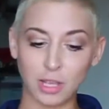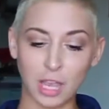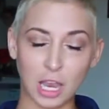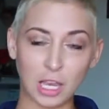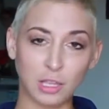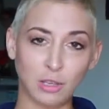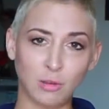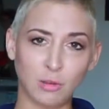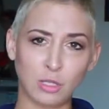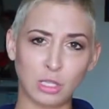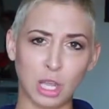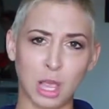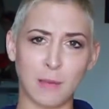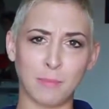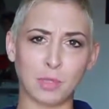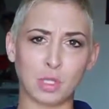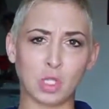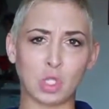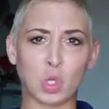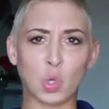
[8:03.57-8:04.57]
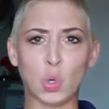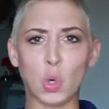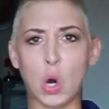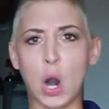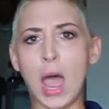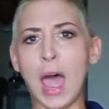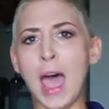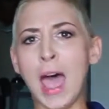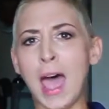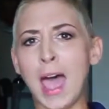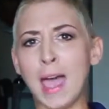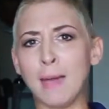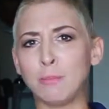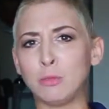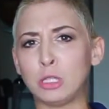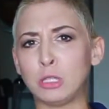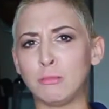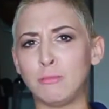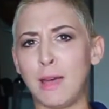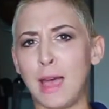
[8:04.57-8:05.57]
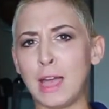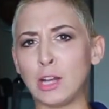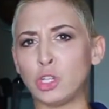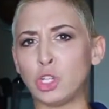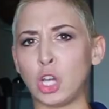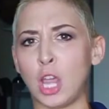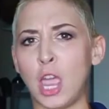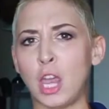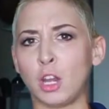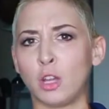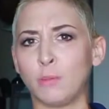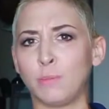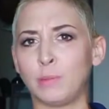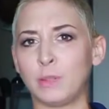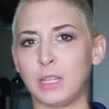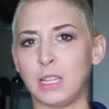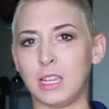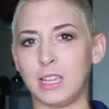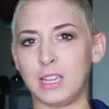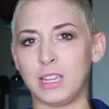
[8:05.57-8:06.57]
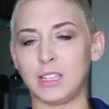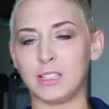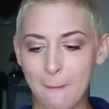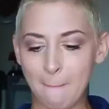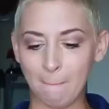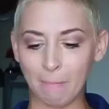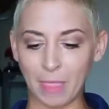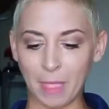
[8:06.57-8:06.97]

that you subscribe to my channel, please.